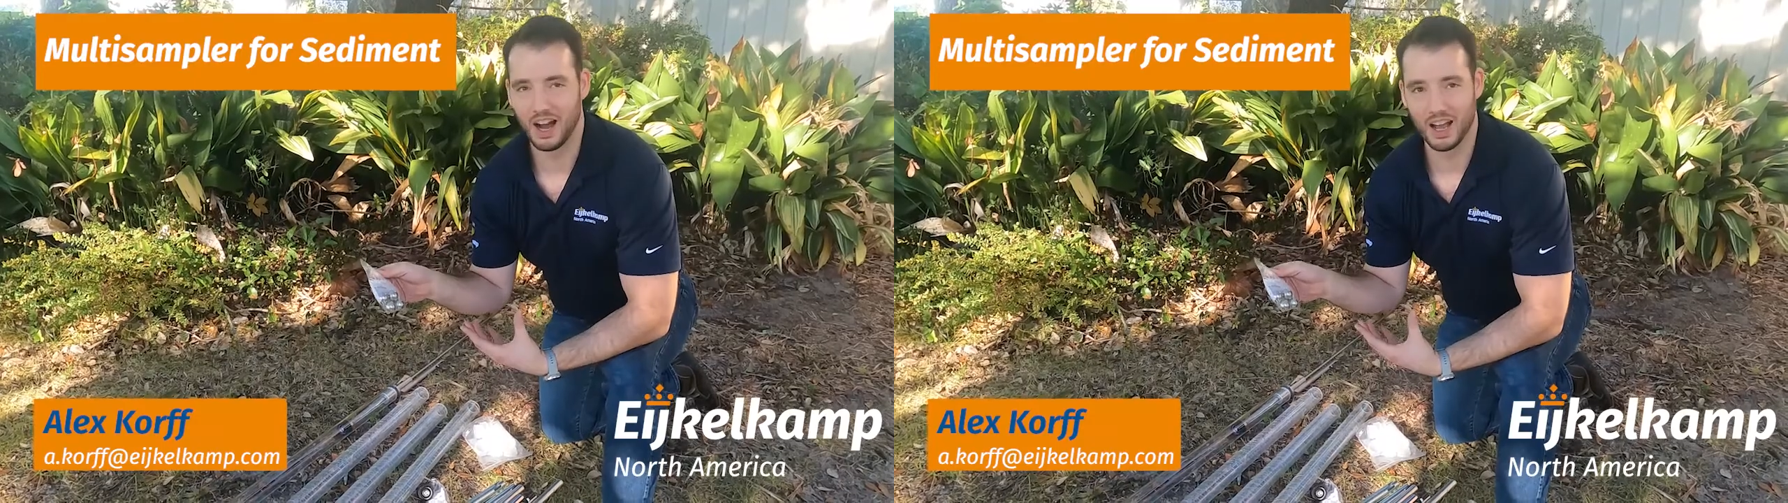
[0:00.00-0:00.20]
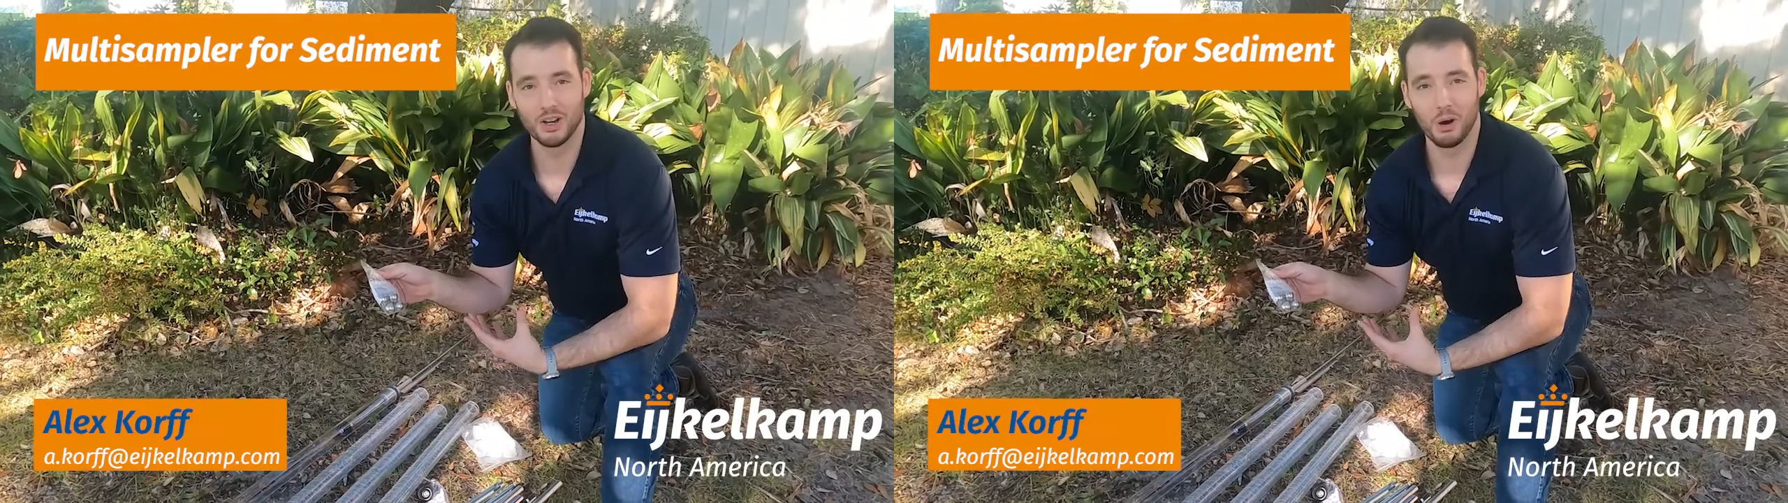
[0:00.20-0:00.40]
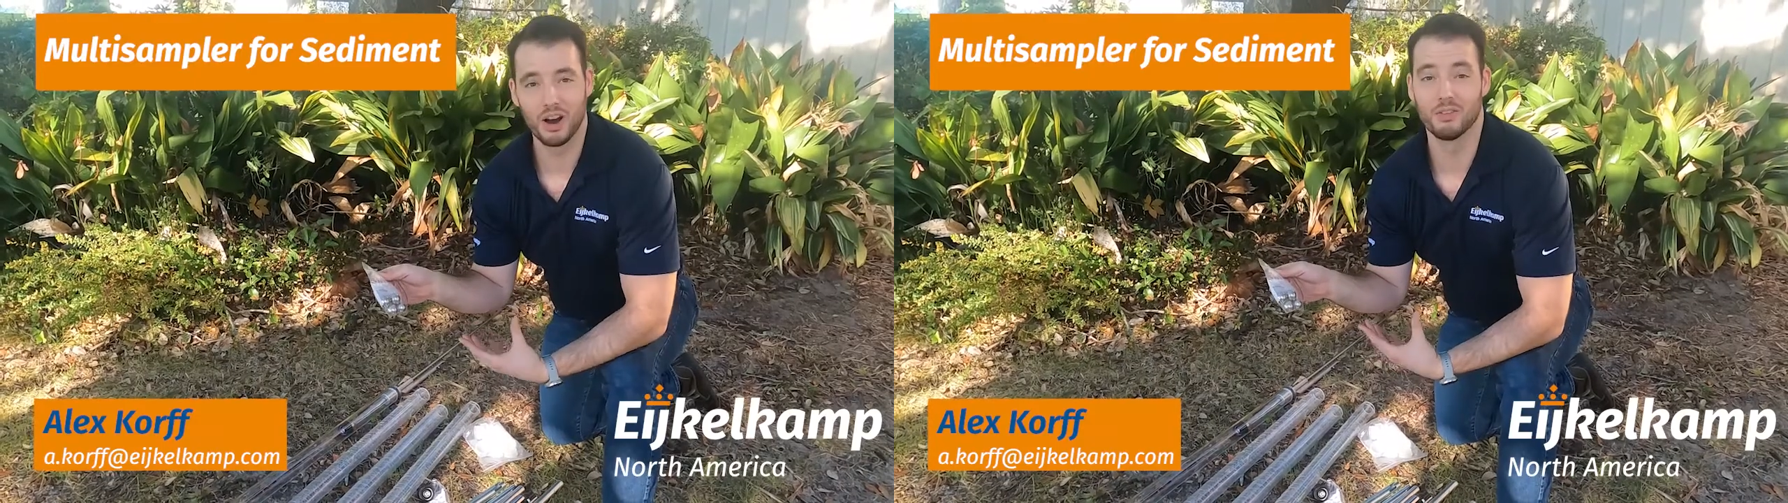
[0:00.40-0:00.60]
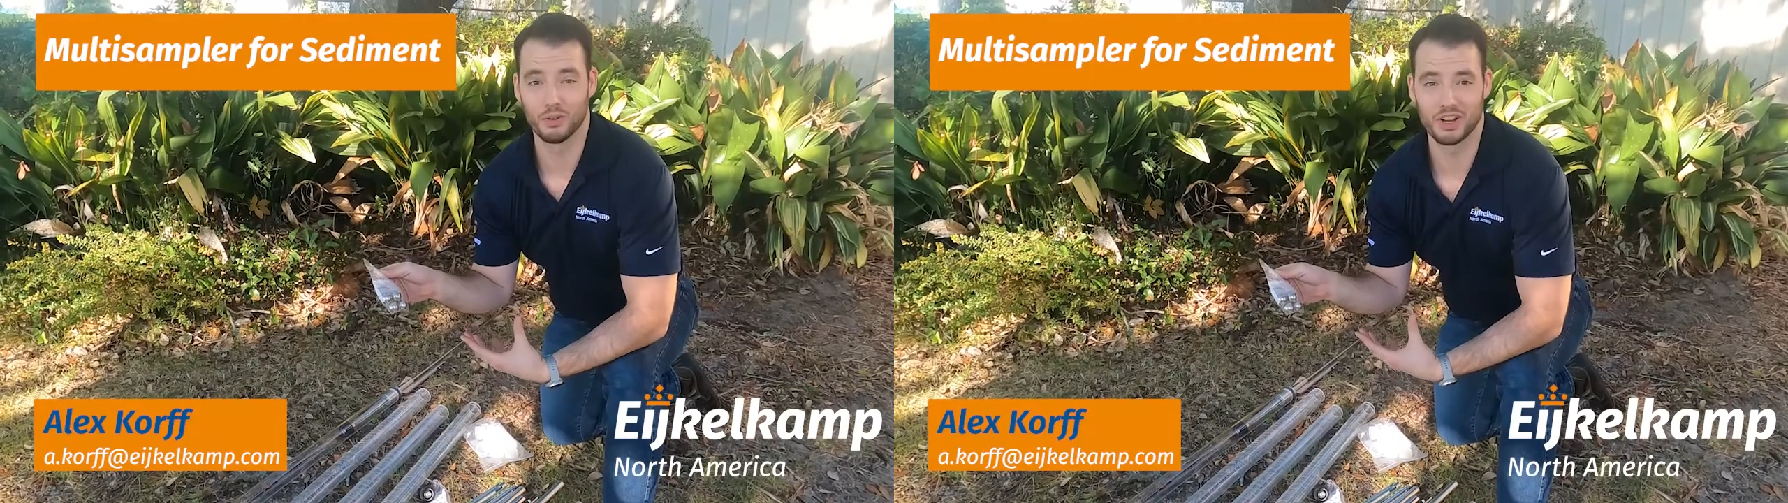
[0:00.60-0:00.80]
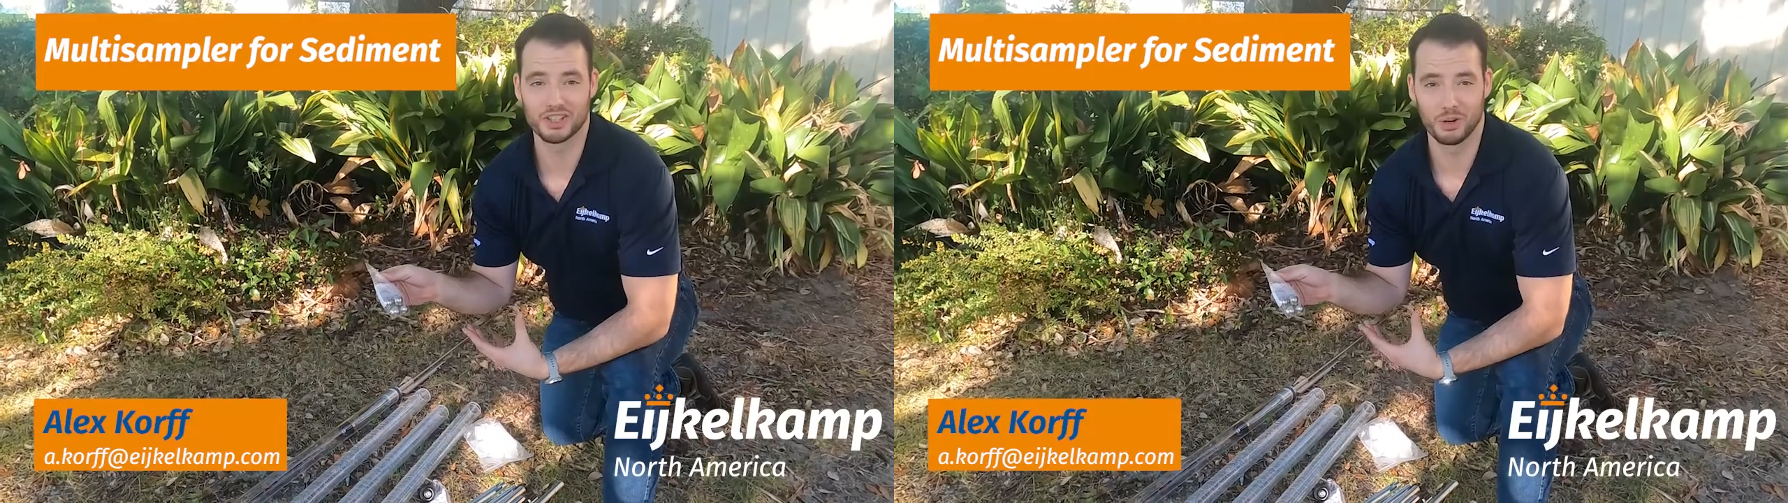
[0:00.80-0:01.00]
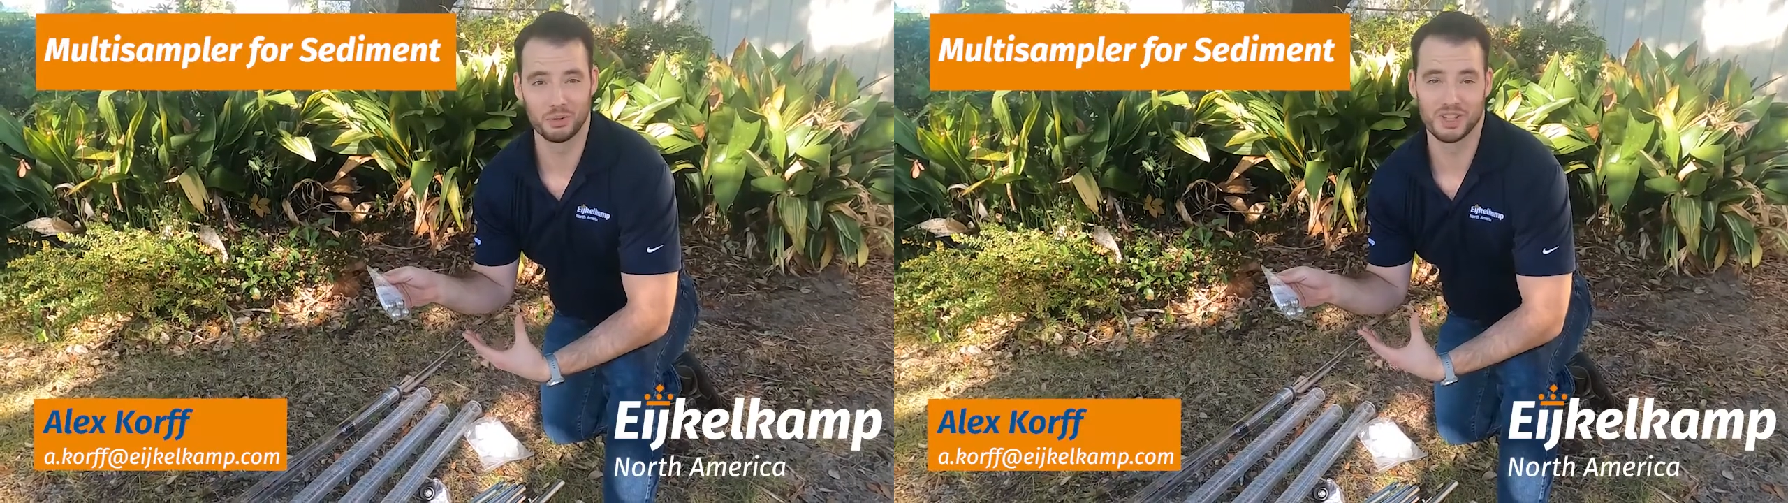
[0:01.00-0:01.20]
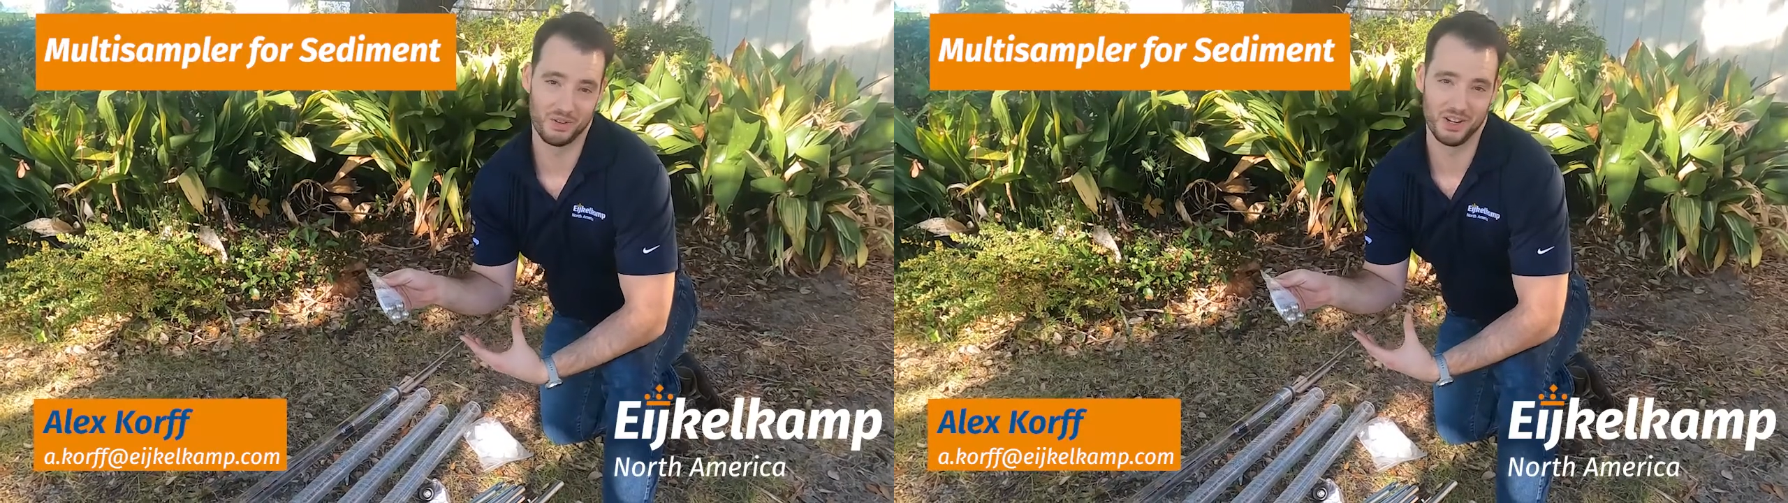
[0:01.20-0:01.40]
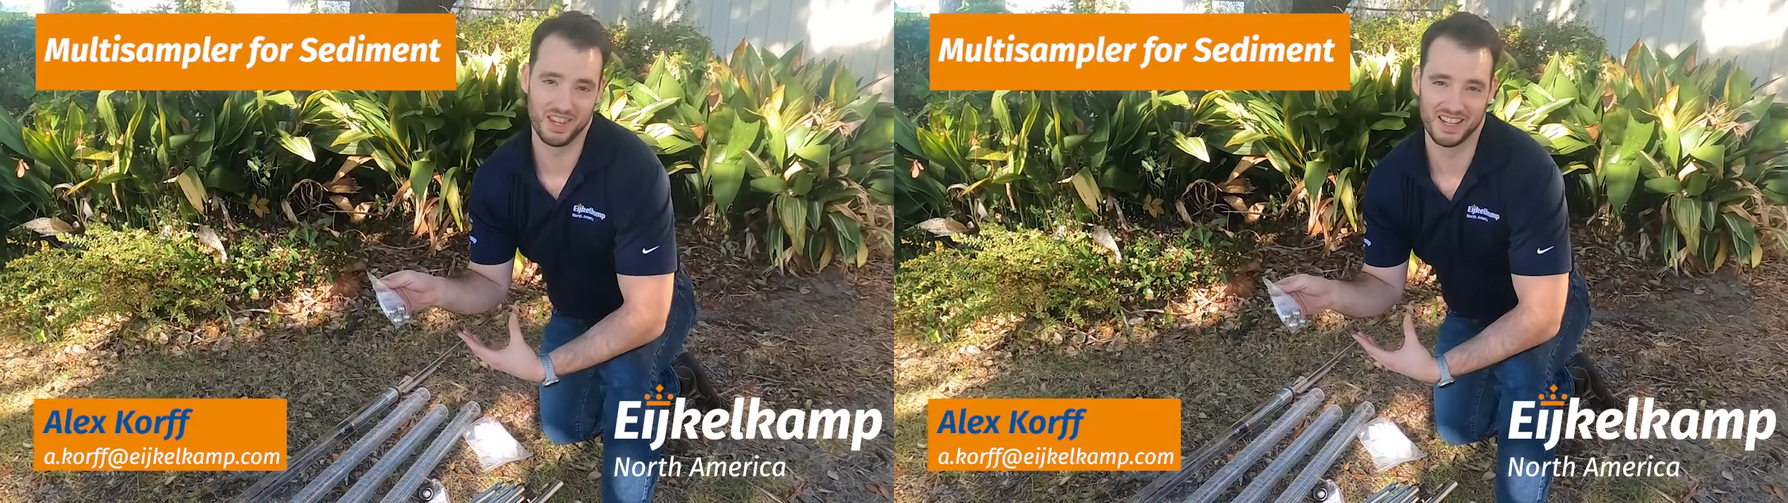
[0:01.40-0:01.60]
I know I have lost almost
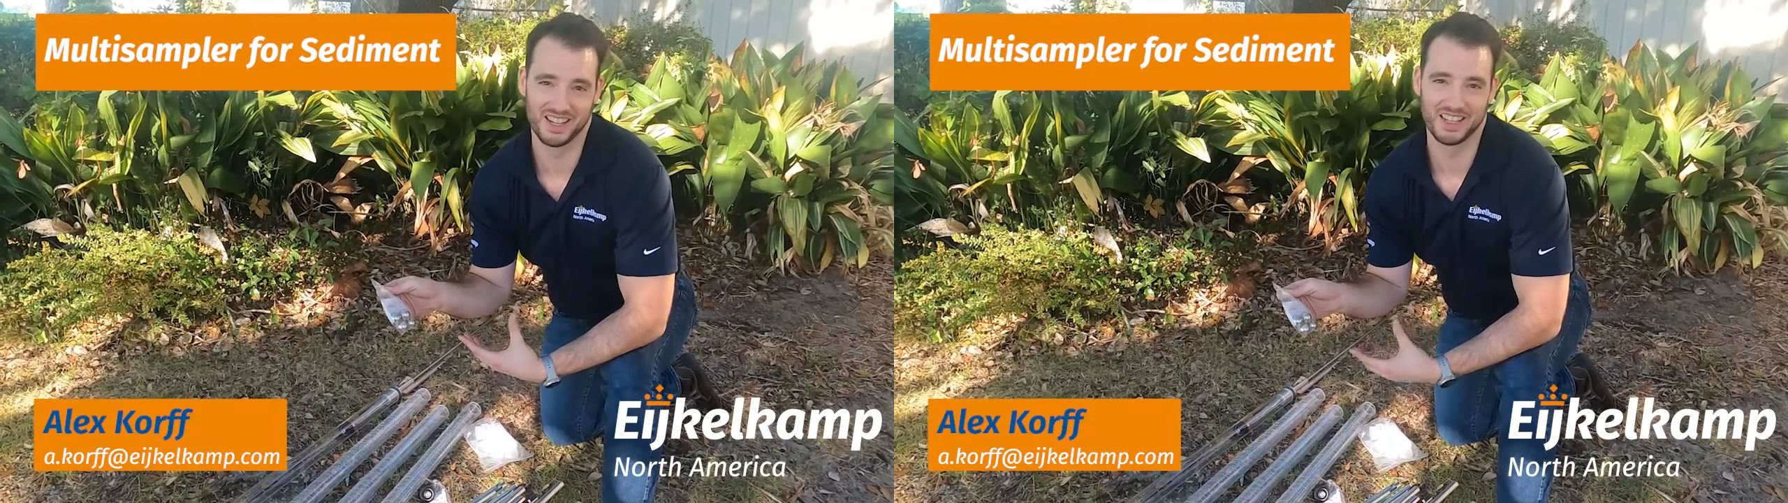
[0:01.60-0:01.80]
everything